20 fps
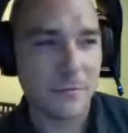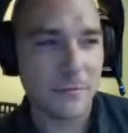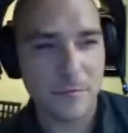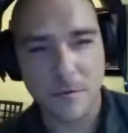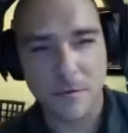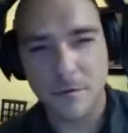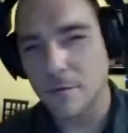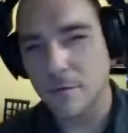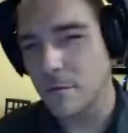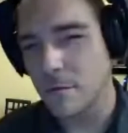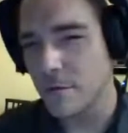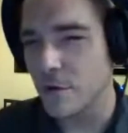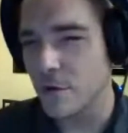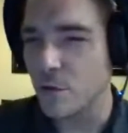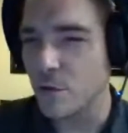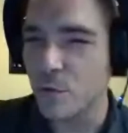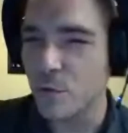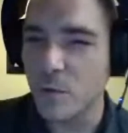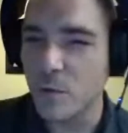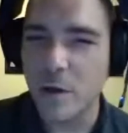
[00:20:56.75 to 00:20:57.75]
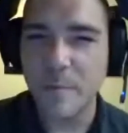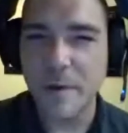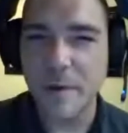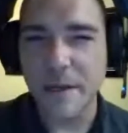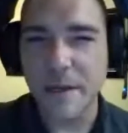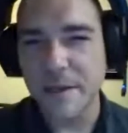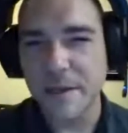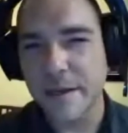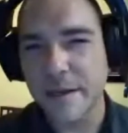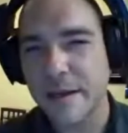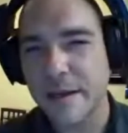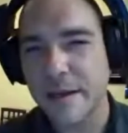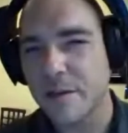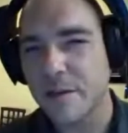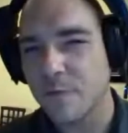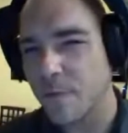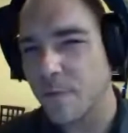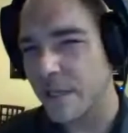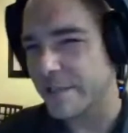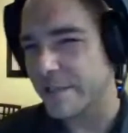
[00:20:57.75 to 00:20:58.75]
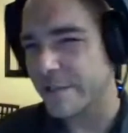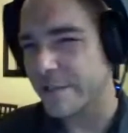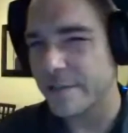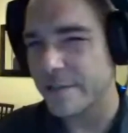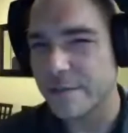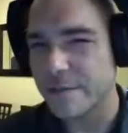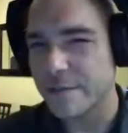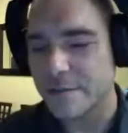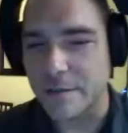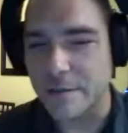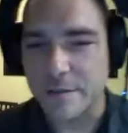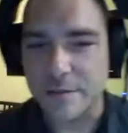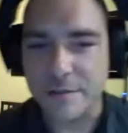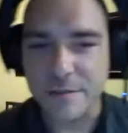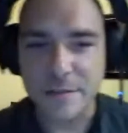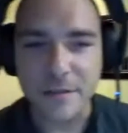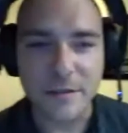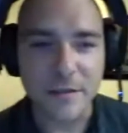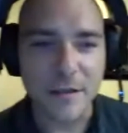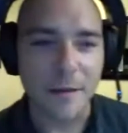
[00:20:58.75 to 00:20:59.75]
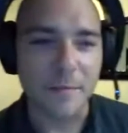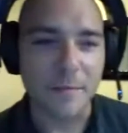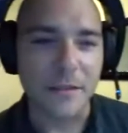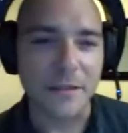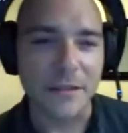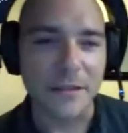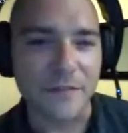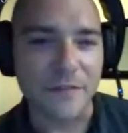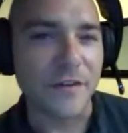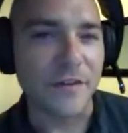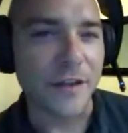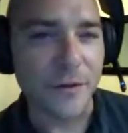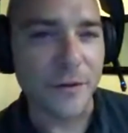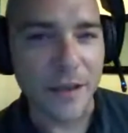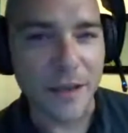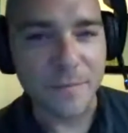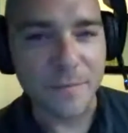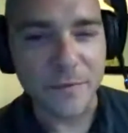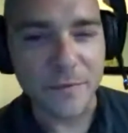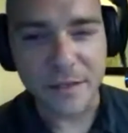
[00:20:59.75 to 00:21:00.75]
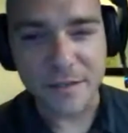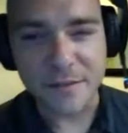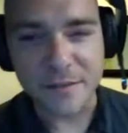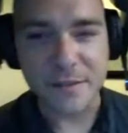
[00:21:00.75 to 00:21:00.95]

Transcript: too opinionated of pieces. There's a couple of like video game things in there